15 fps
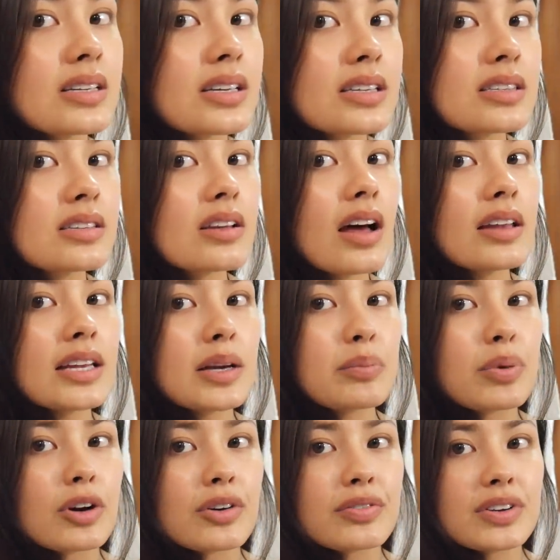it's not like
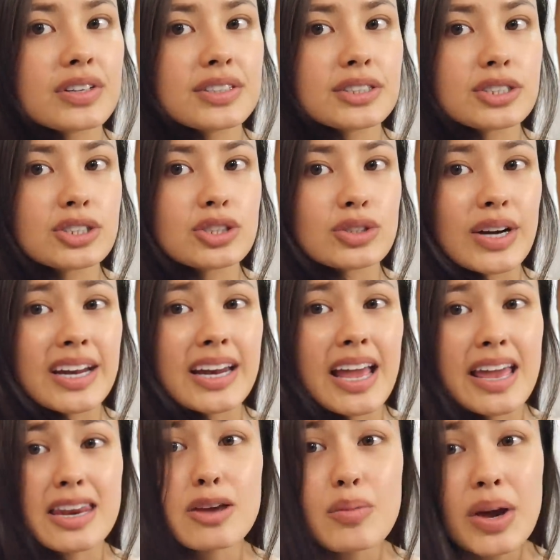perfectly straight
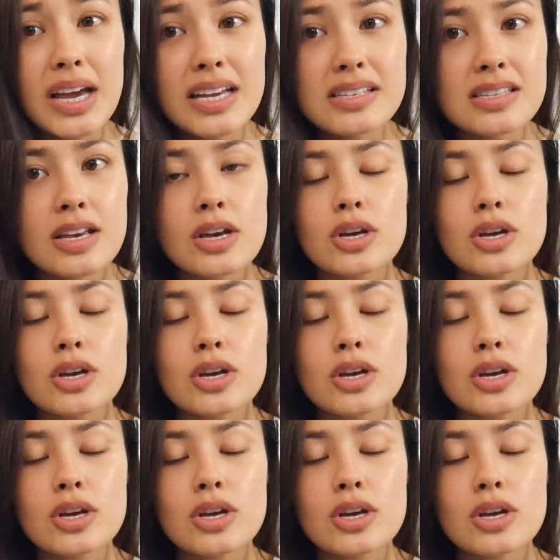anyways,